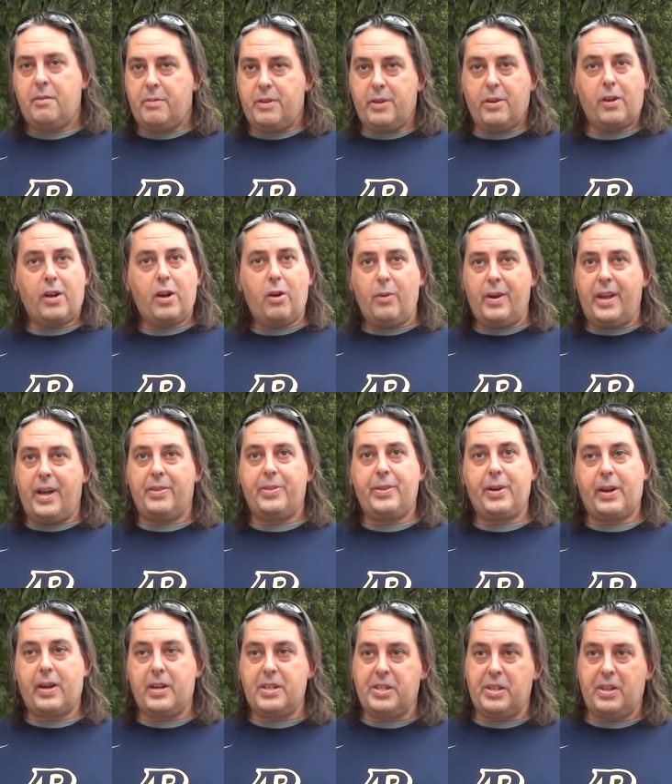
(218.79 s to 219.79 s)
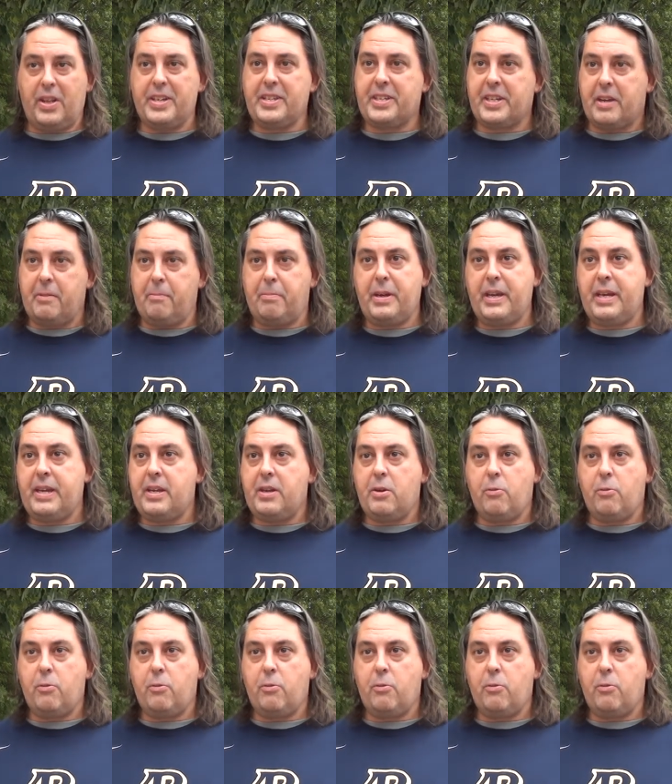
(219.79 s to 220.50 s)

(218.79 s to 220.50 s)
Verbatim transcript: You're going out there because you like to compete,